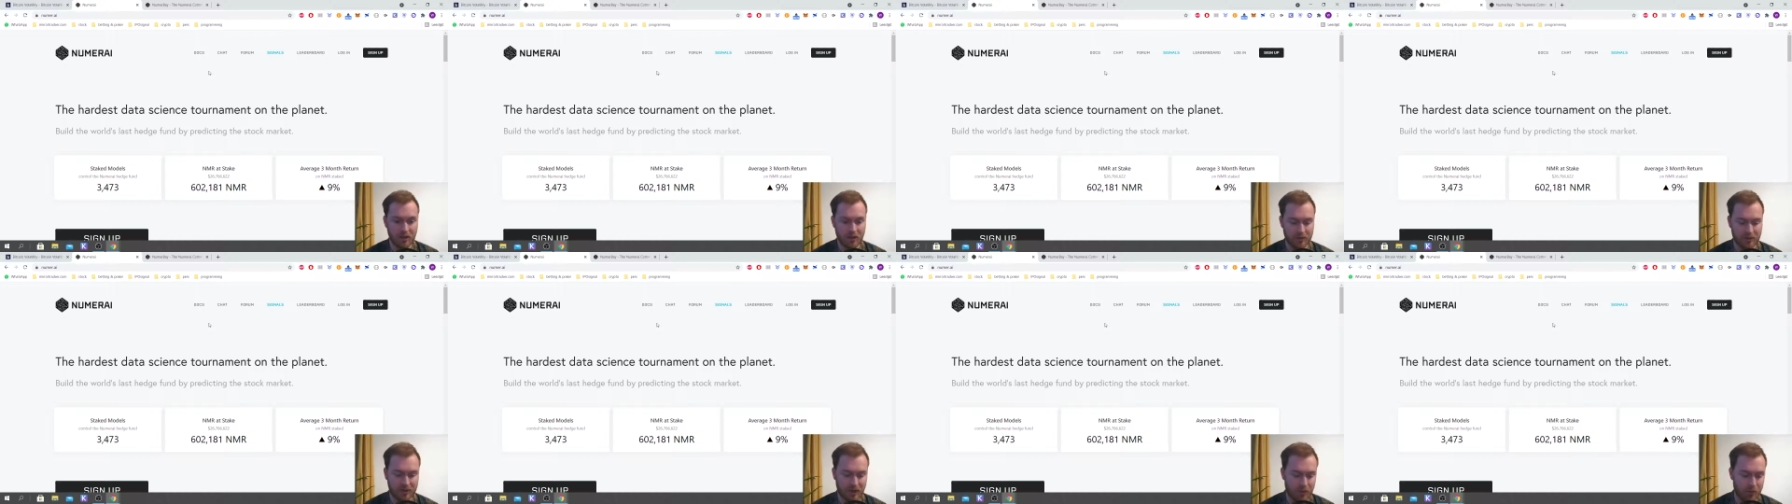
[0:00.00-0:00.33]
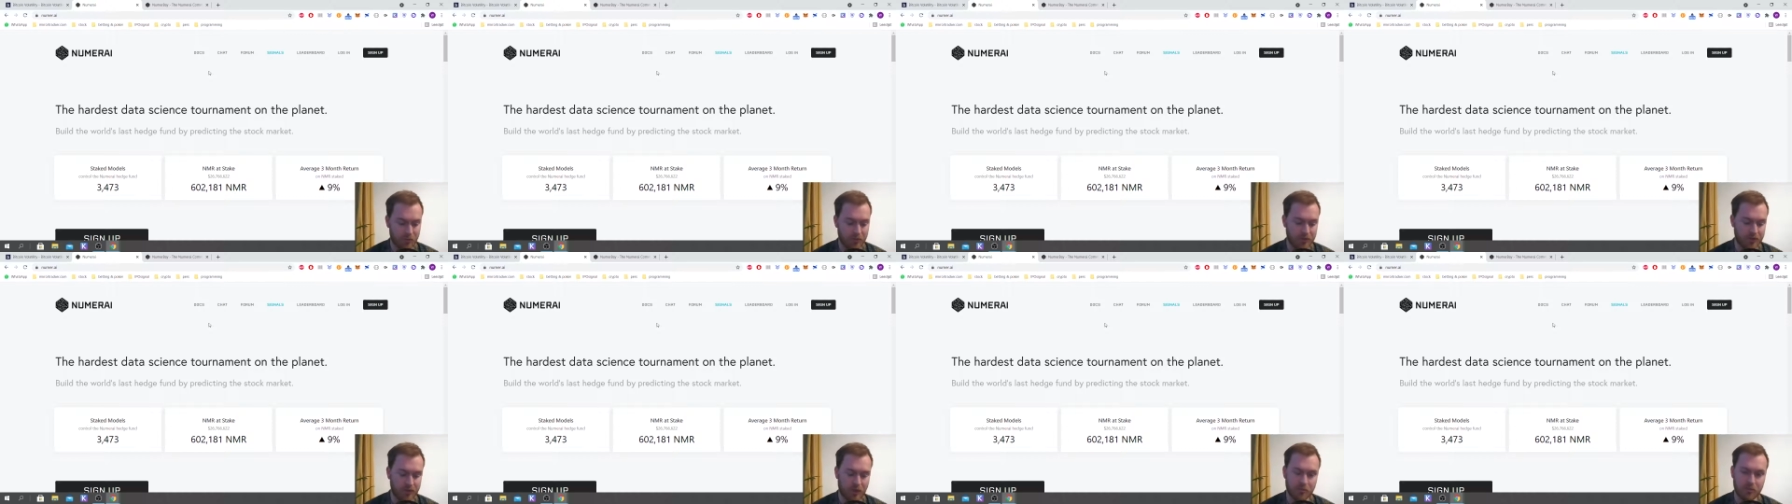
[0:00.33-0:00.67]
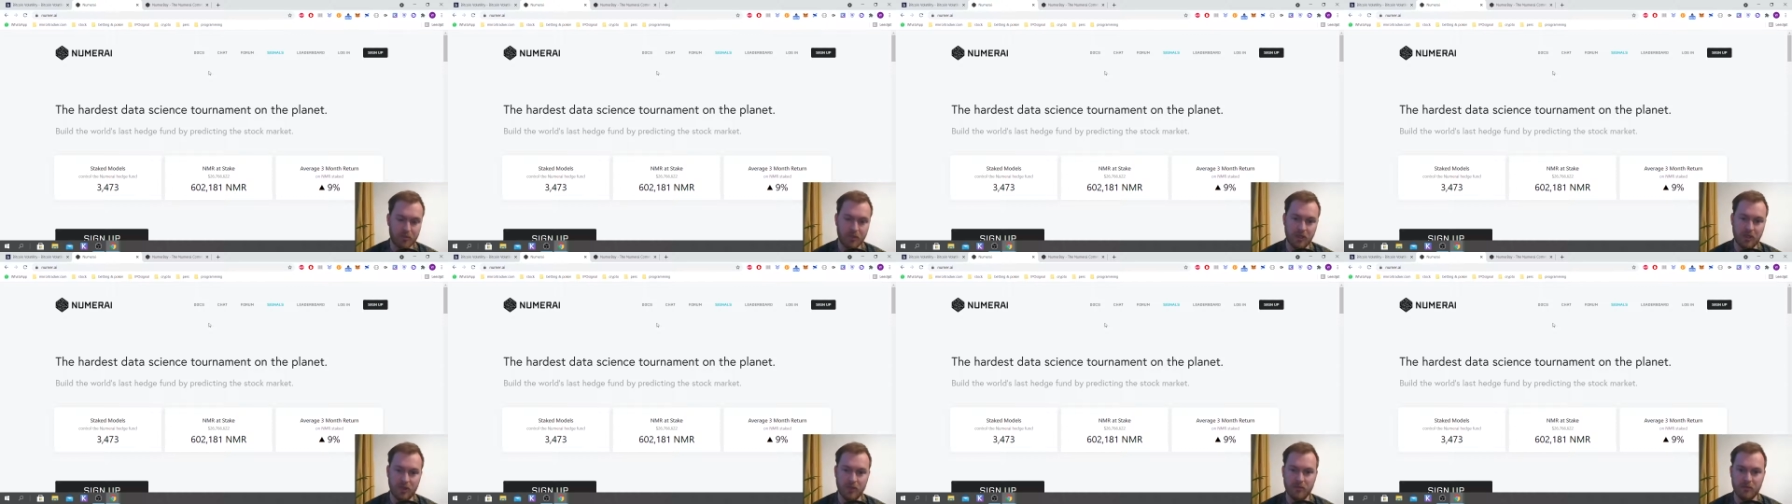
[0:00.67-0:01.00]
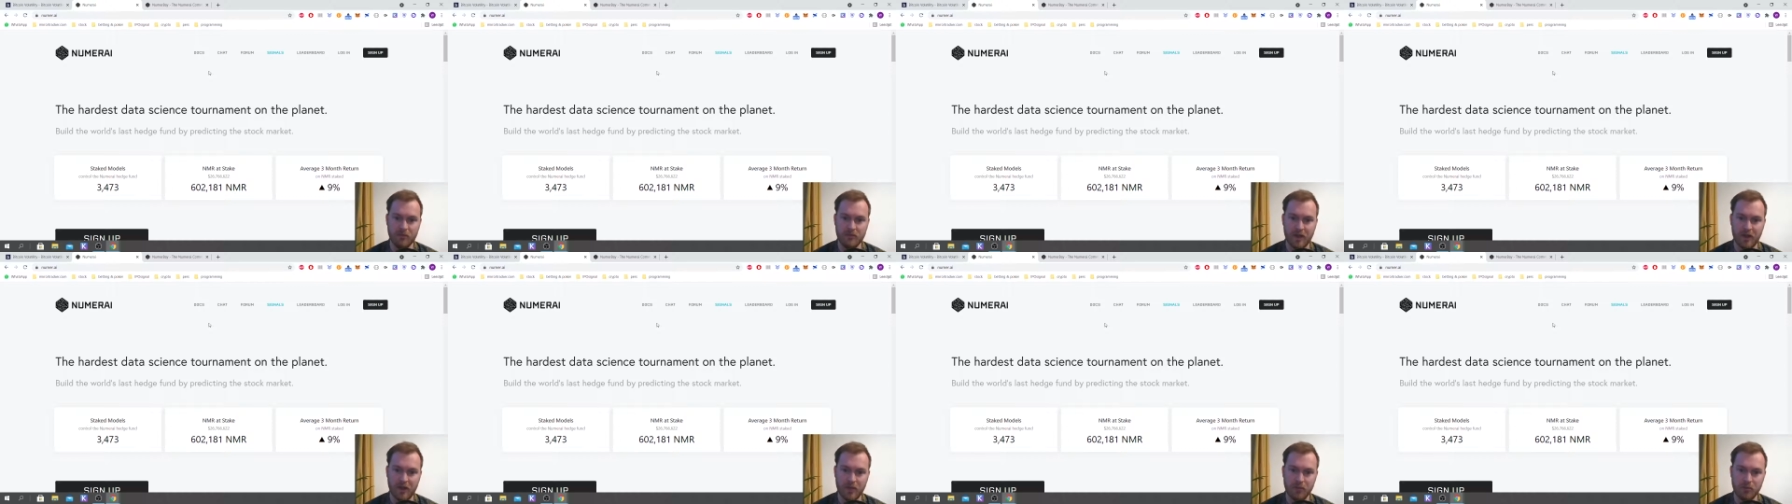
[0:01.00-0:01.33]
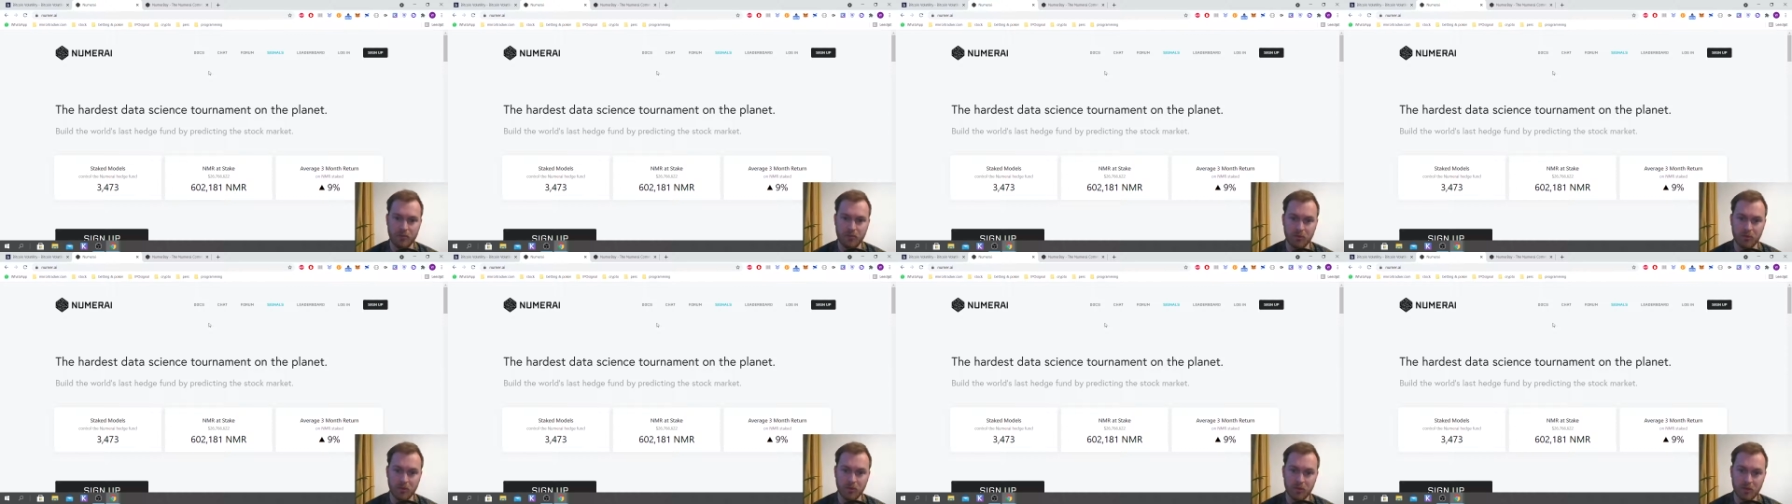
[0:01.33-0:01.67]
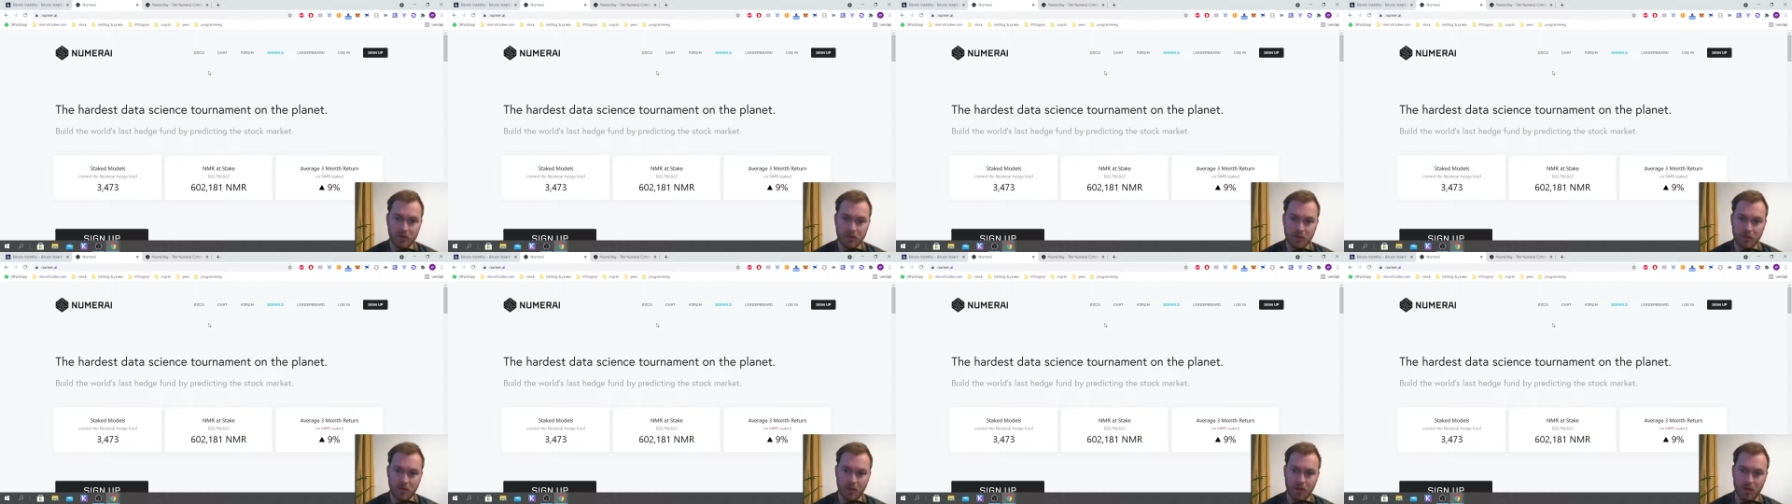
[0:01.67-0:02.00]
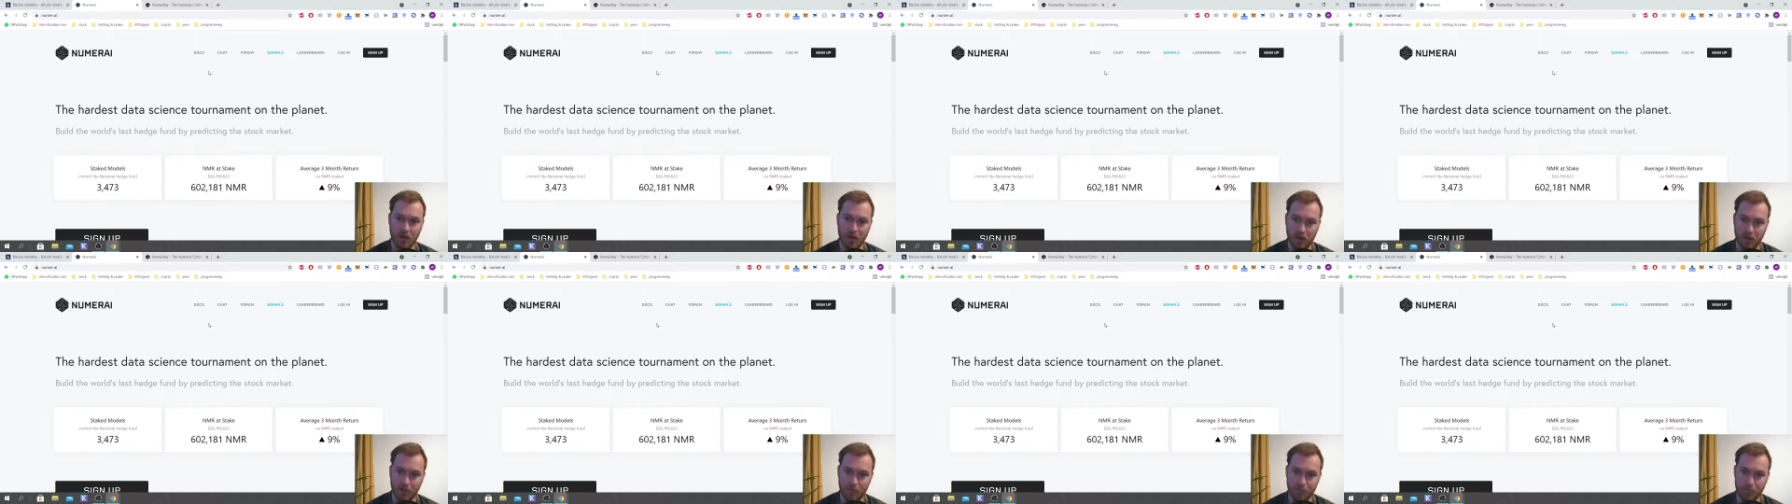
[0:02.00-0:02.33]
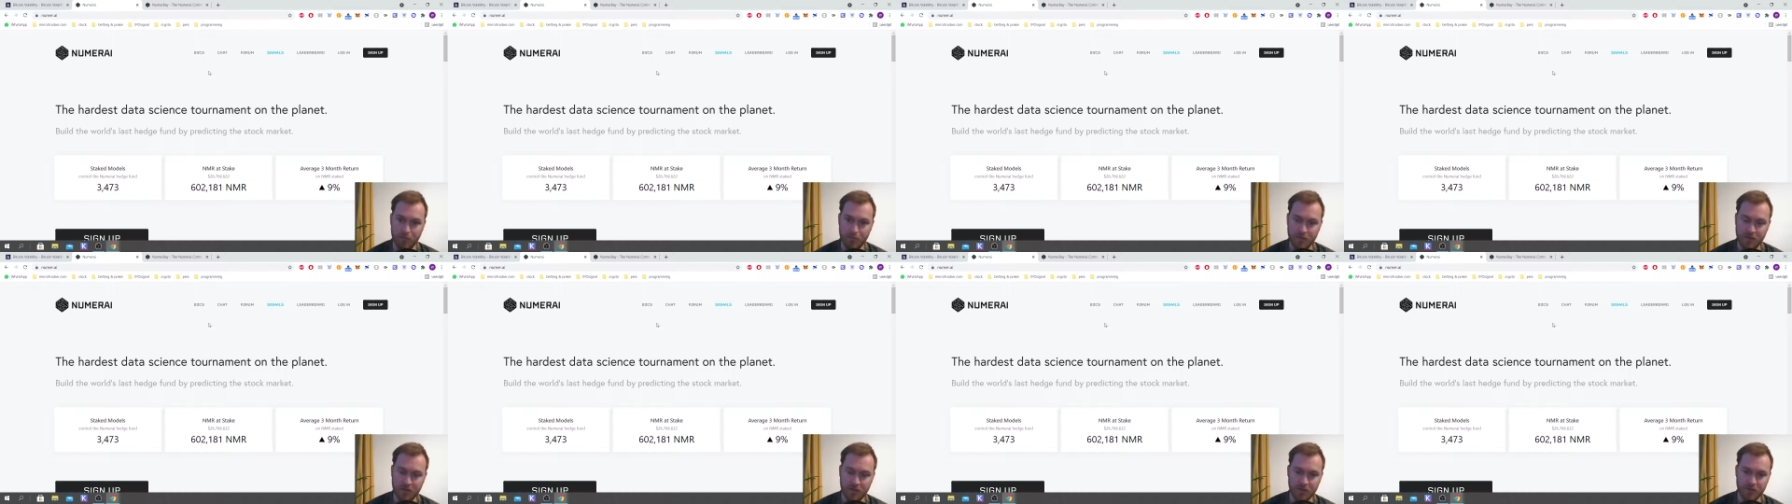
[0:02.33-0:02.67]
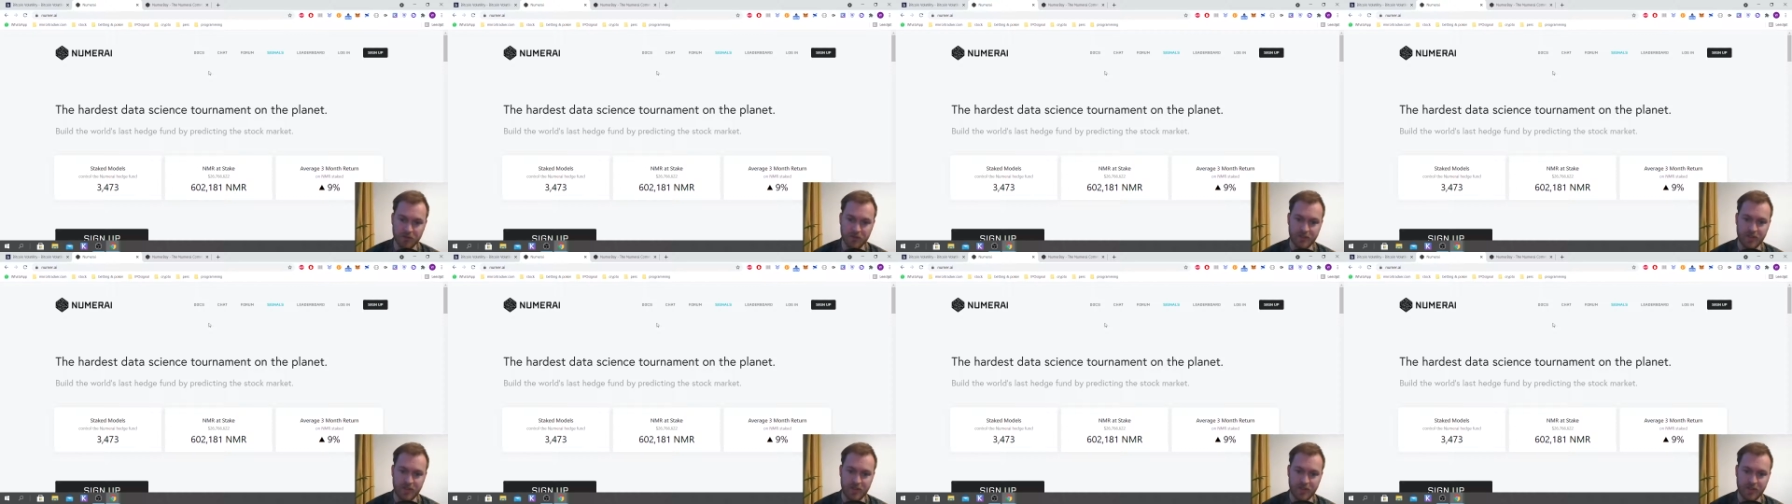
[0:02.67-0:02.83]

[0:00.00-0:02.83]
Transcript: That would not be valuable because